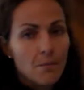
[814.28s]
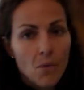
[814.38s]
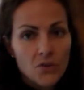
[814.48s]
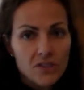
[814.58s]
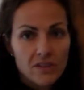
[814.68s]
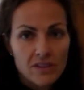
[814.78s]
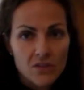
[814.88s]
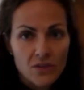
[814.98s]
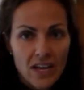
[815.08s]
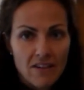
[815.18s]
Most of these
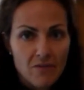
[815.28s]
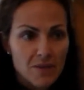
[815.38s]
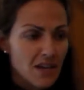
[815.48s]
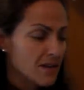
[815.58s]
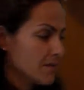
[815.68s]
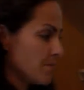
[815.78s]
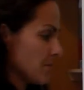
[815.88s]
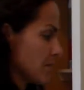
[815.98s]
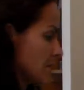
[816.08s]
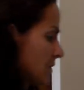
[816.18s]
don't have them yet,
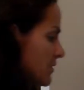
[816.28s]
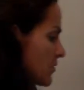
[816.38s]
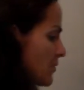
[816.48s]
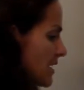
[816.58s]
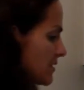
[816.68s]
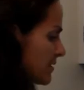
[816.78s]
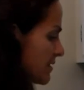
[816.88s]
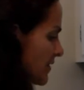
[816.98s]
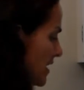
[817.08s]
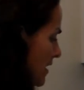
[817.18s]
so that's
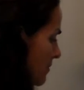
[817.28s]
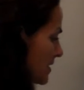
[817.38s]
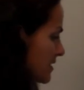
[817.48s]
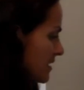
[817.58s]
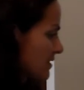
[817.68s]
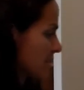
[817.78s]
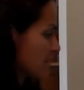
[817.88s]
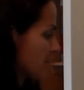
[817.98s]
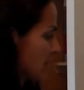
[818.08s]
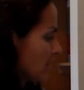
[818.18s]
just fine. I'm going to set
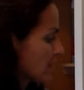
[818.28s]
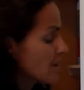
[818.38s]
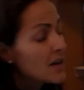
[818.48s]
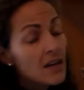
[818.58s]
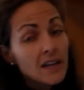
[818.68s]
these over here.